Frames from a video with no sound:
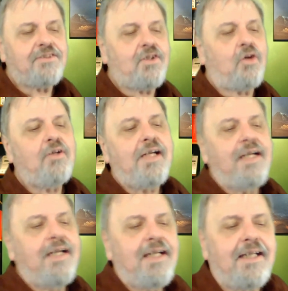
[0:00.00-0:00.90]
So
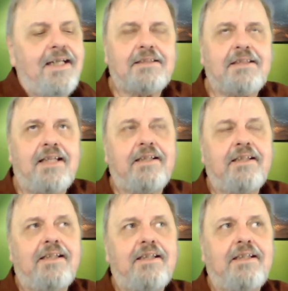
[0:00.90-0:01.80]
it's
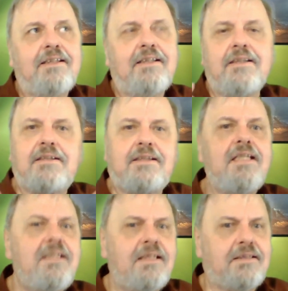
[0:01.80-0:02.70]
like you
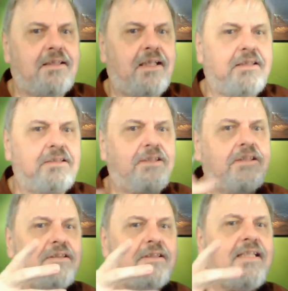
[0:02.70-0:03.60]
see these things, you